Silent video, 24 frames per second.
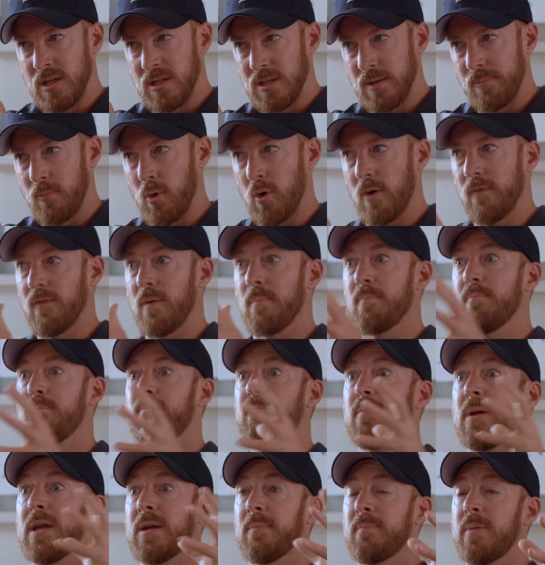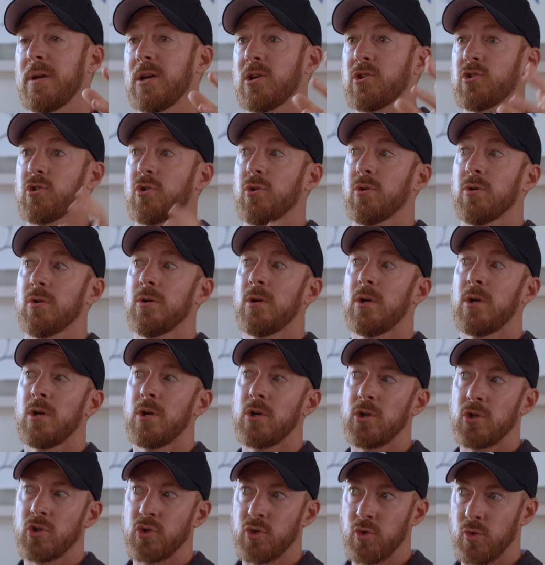to more of a big picture,
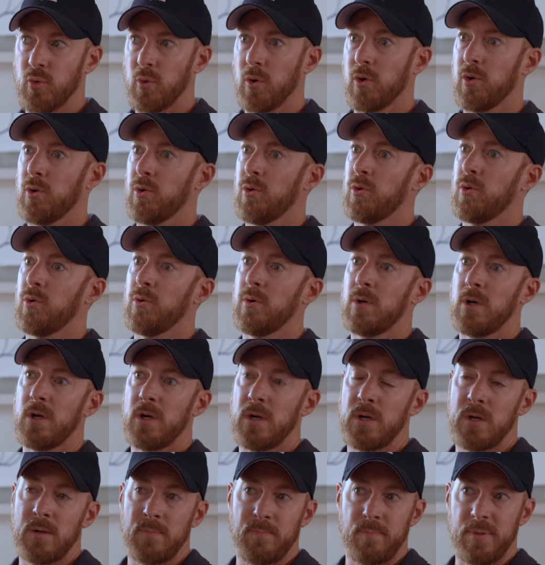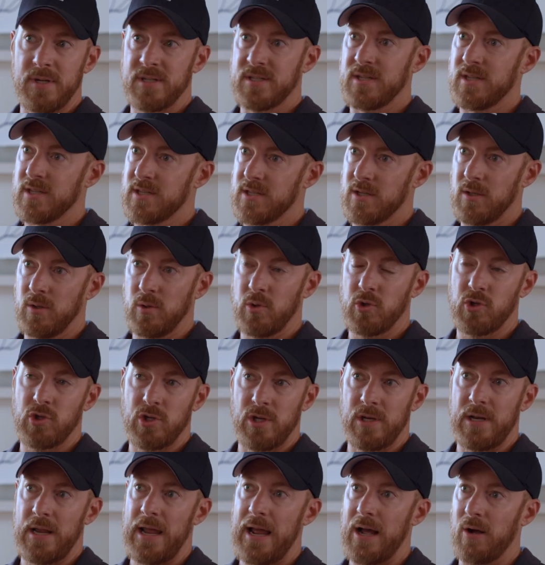true business
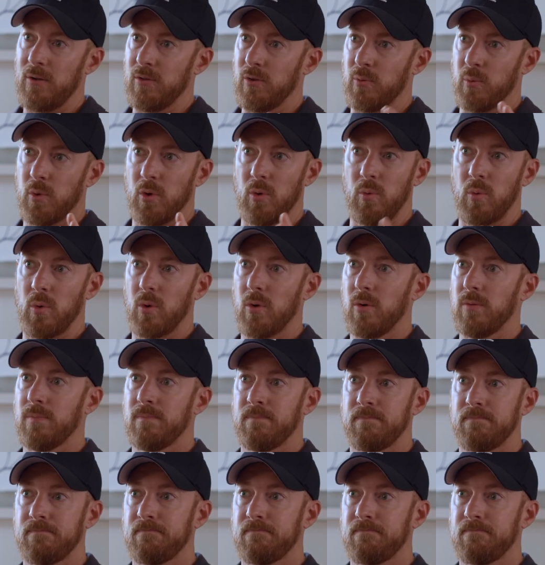solution out in the real world.